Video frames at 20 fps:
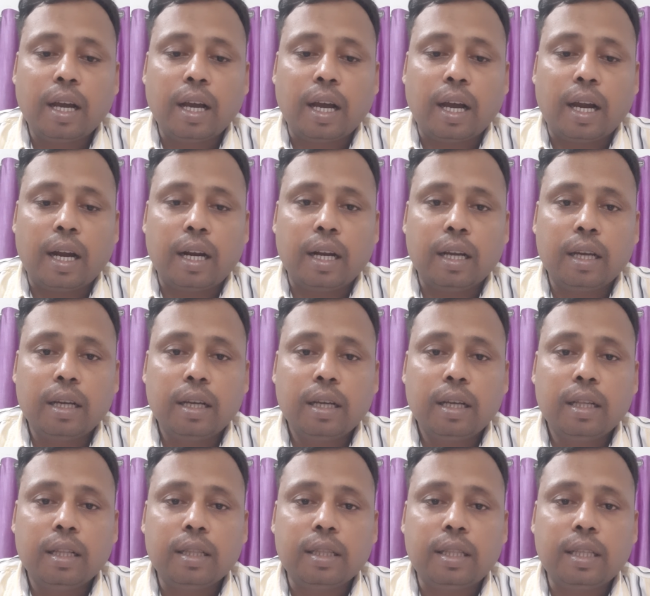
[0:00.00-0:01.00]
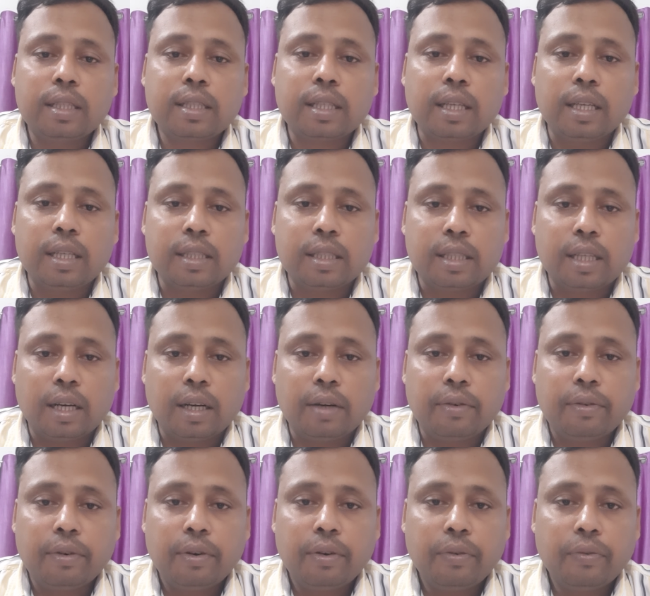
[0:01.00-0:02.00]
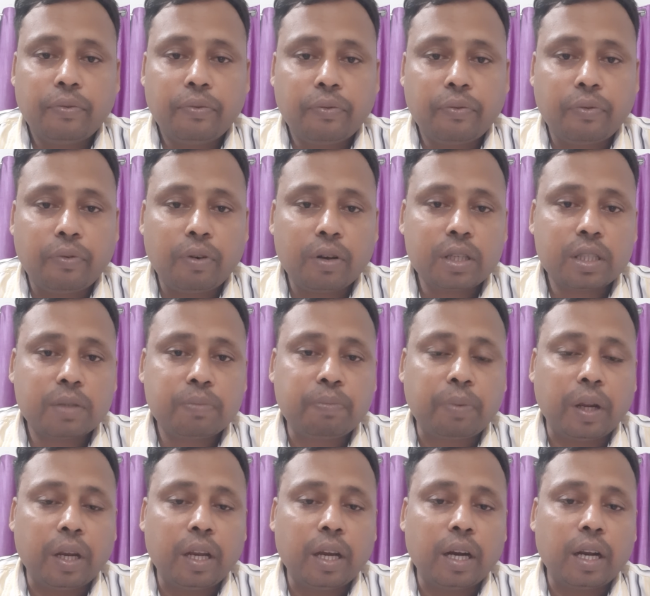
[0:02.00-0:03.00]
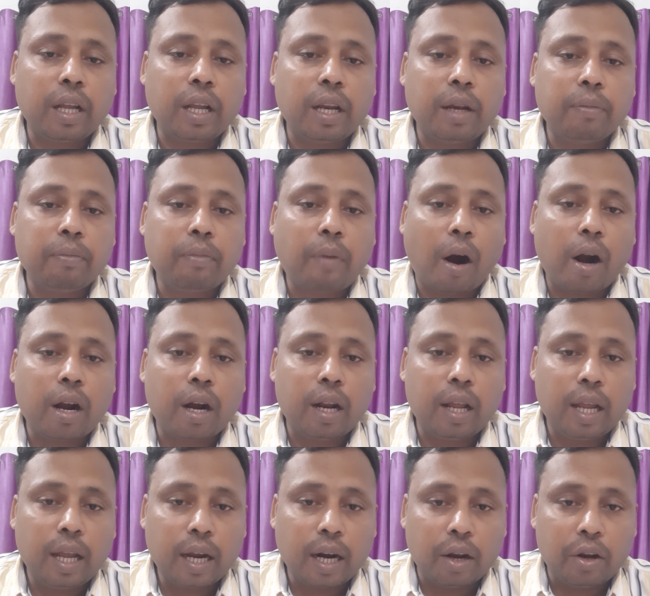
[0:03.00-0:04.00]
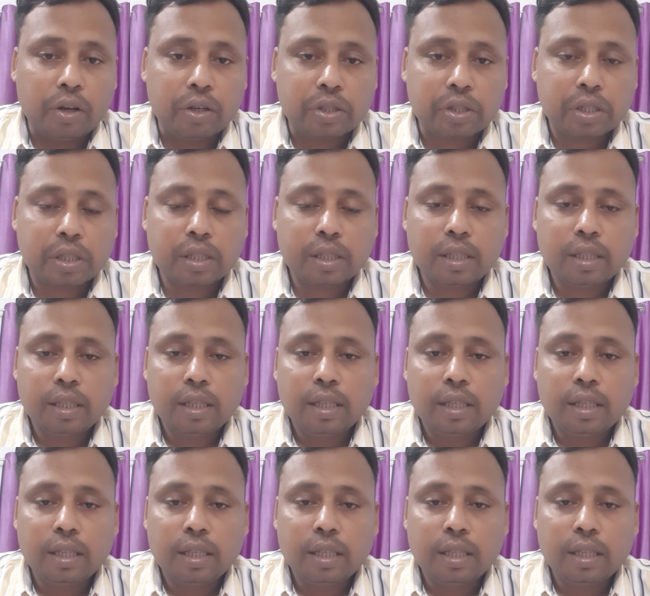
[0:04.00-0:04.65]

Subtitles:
and this is the first period in modern English